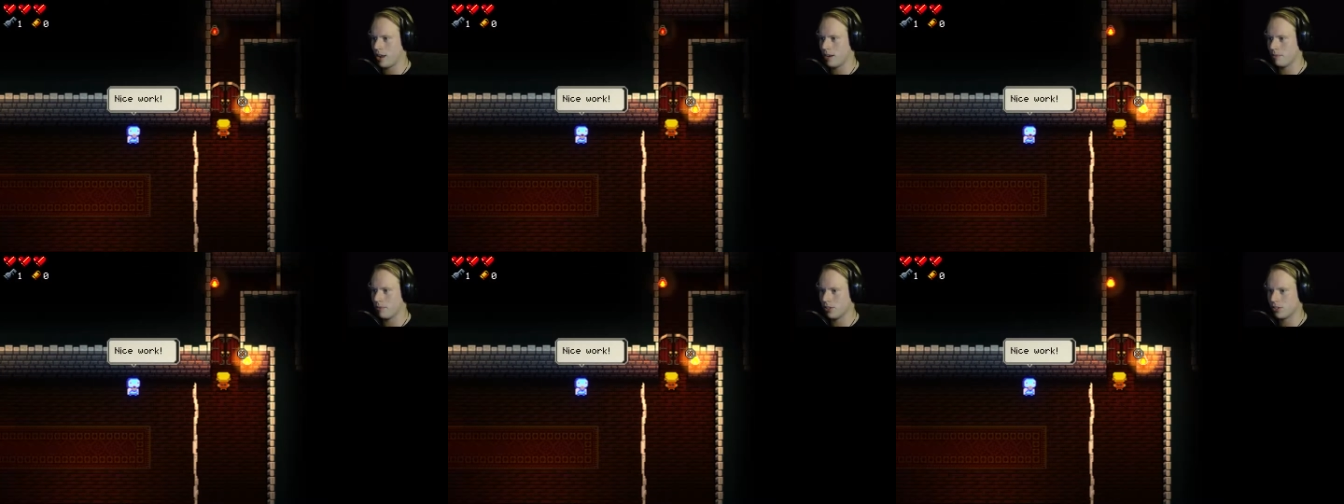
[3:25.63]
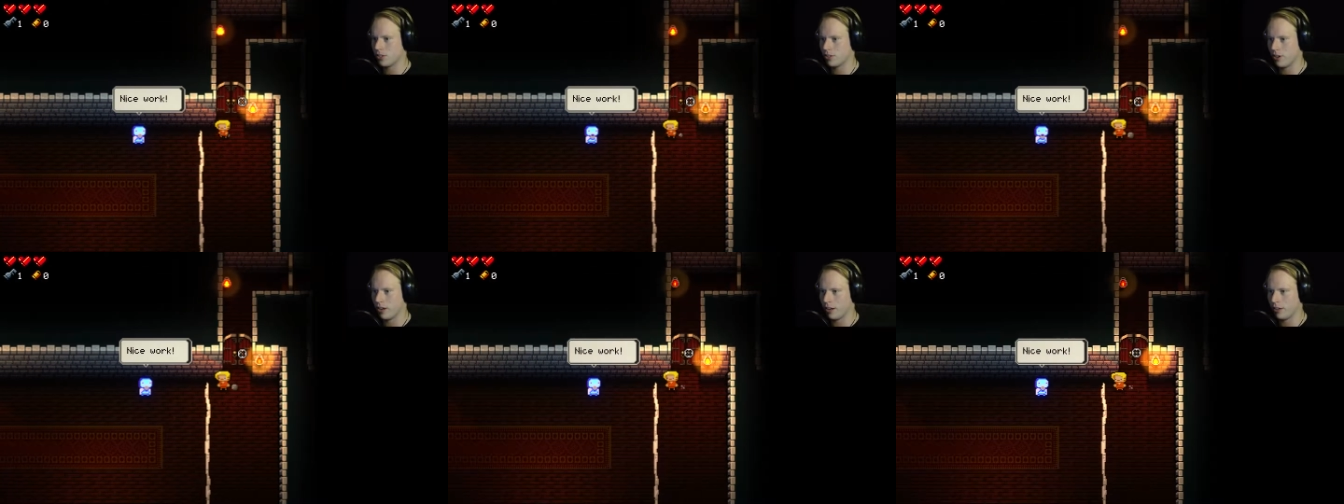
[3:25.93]

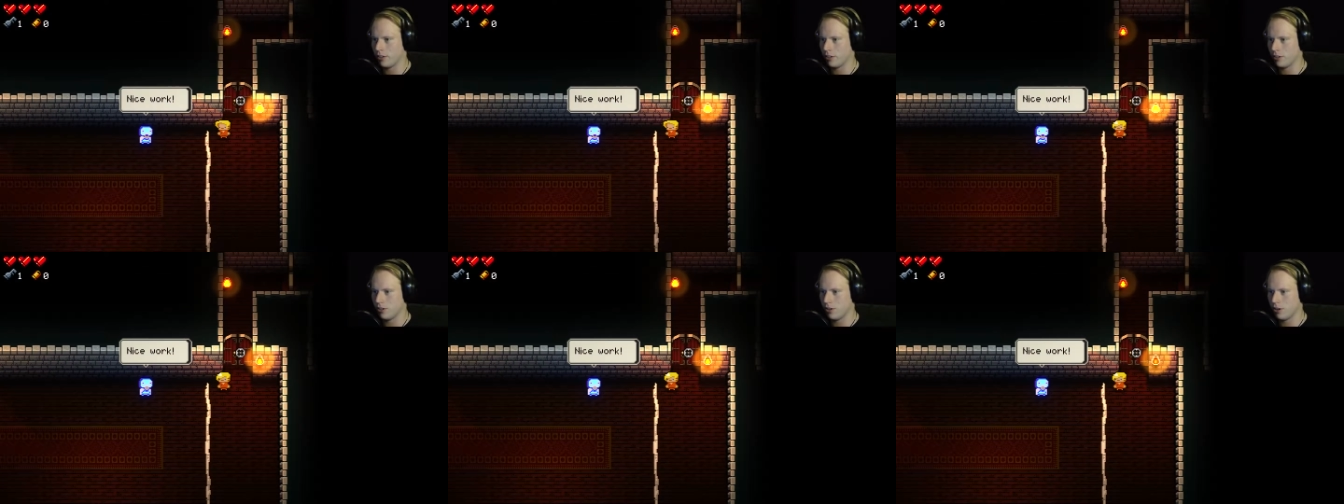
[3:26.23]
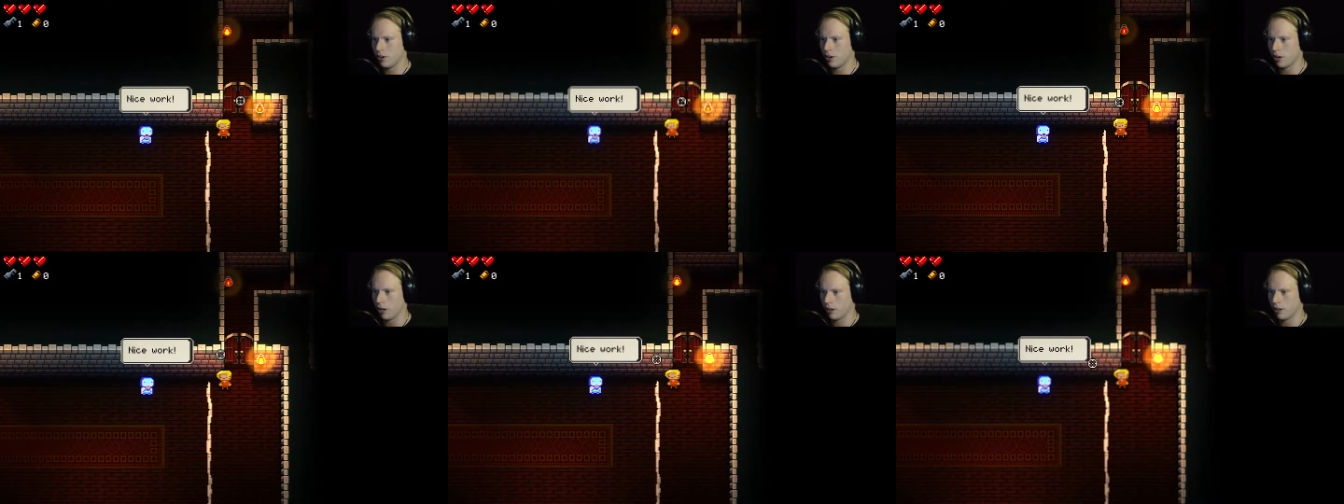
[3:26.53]
Mr. Angry
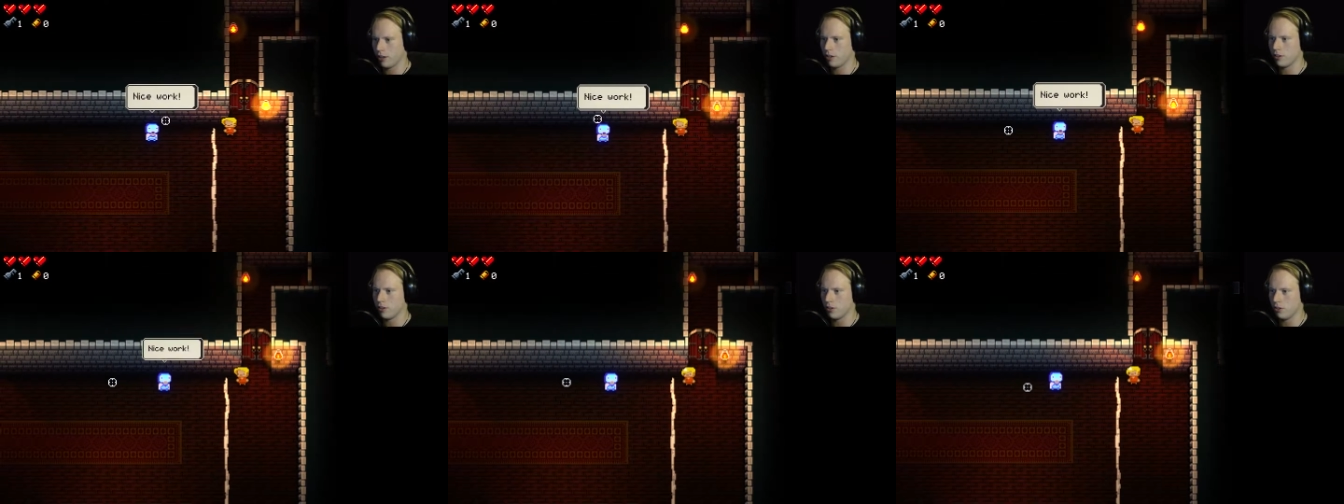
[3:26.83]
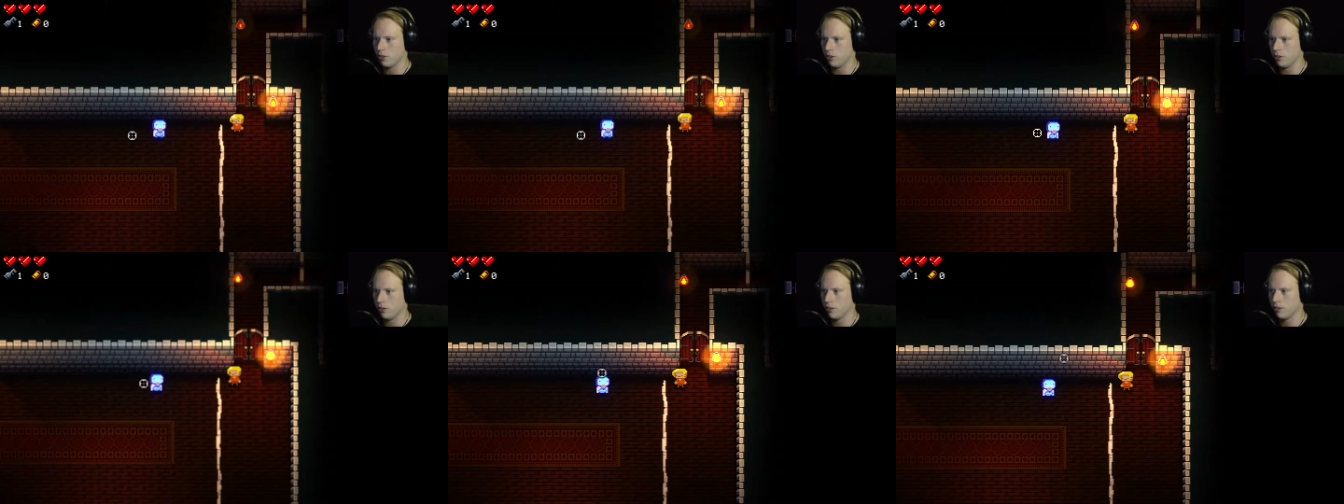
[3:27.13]
Dora. Thank
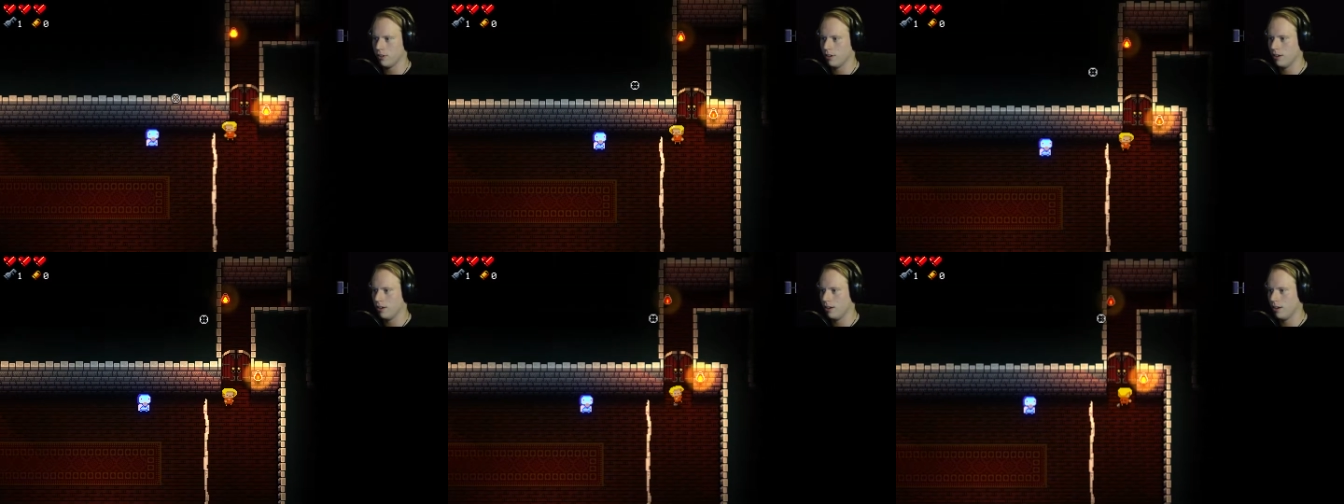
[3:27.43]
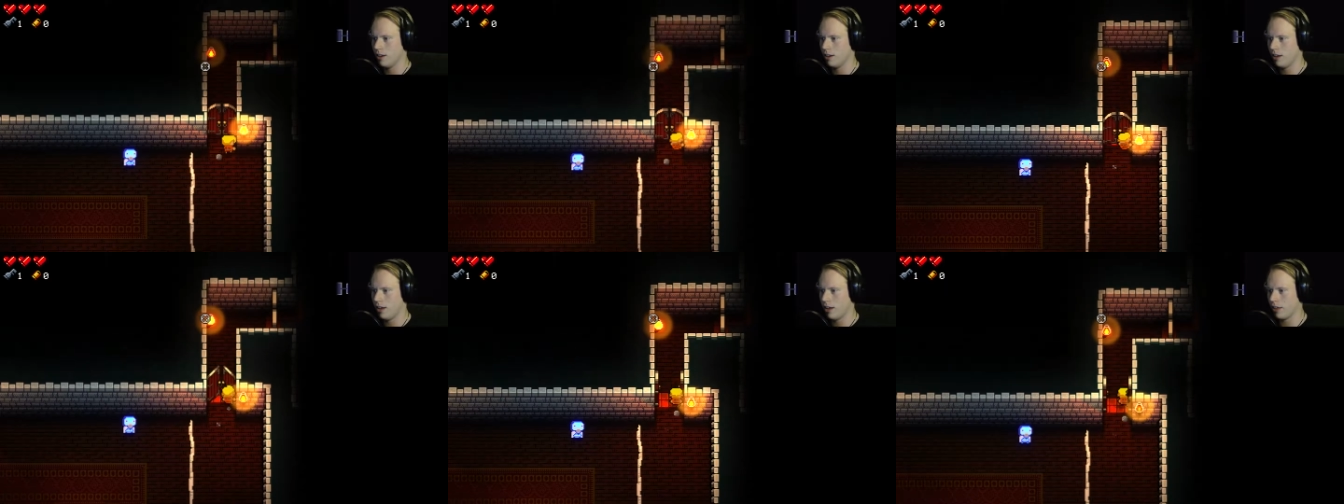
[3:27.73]
you.
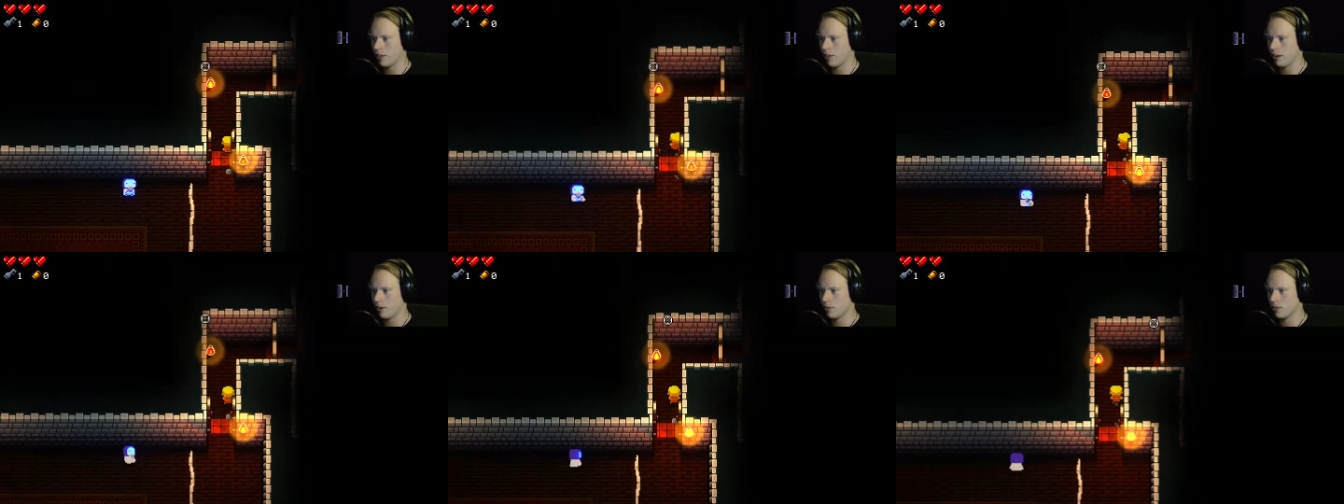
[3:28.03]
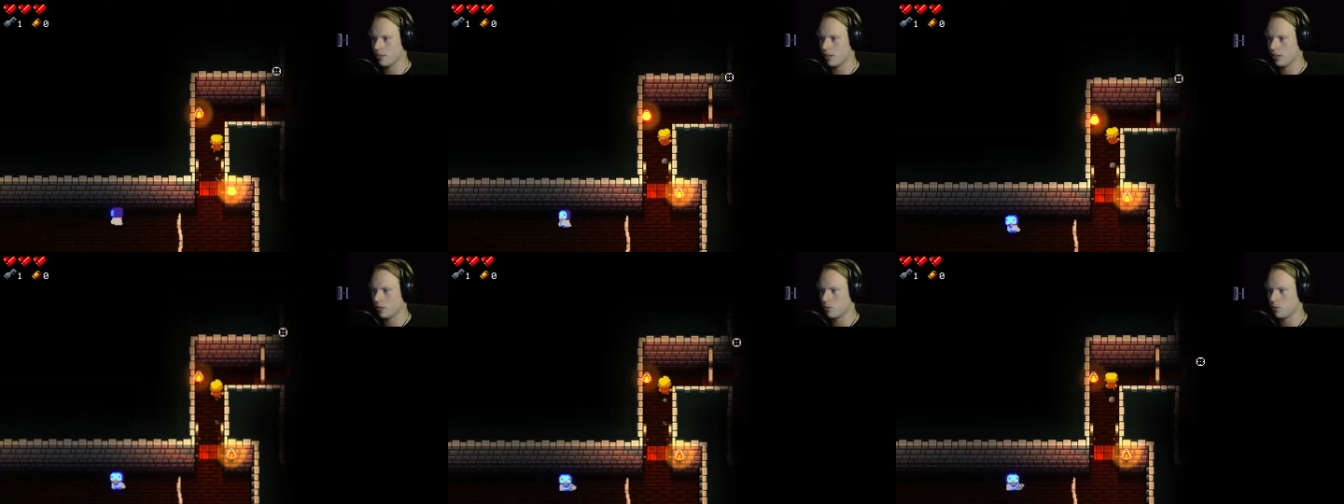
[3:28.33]
I thought it
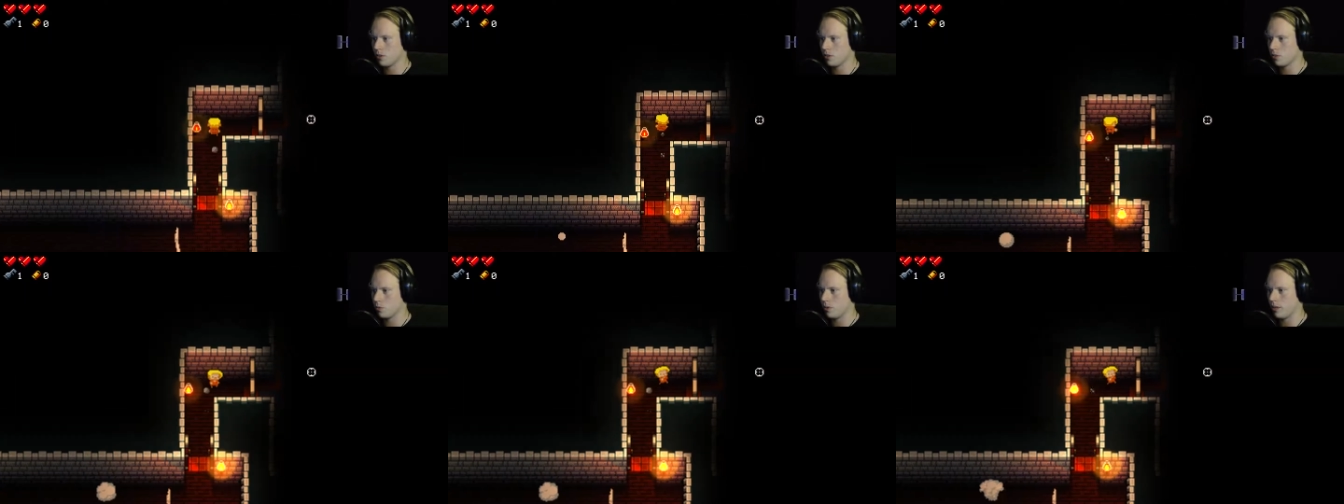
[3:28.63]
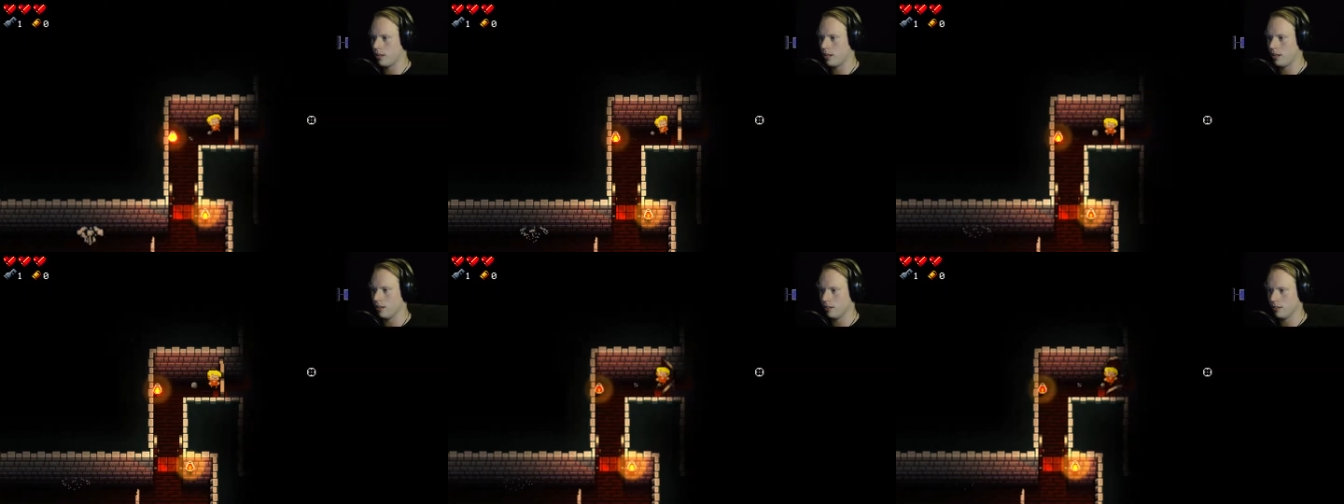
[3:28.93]
was nice work as
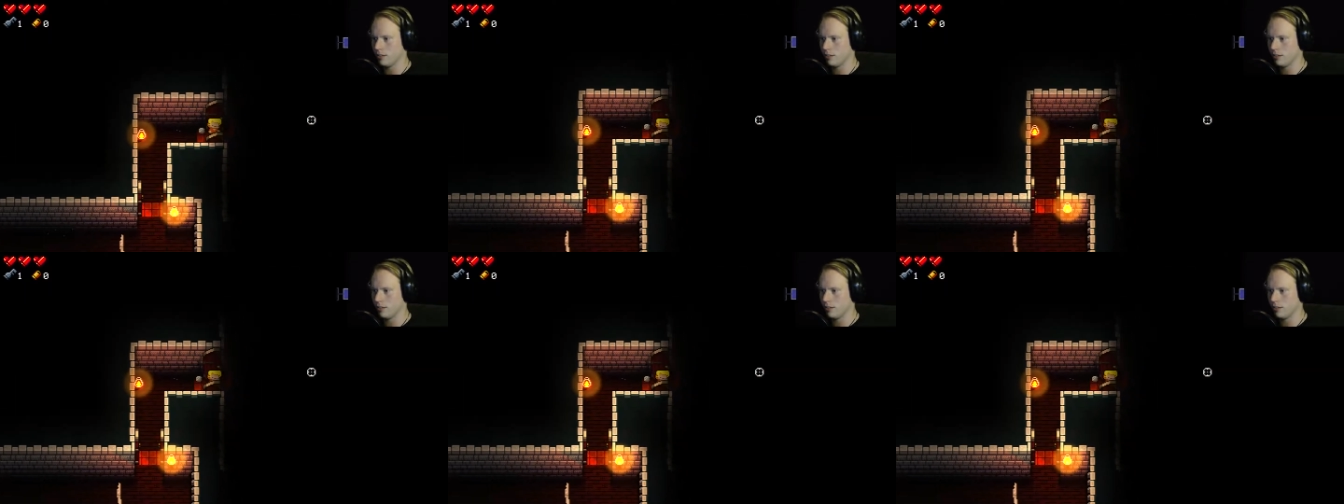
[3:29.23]
well.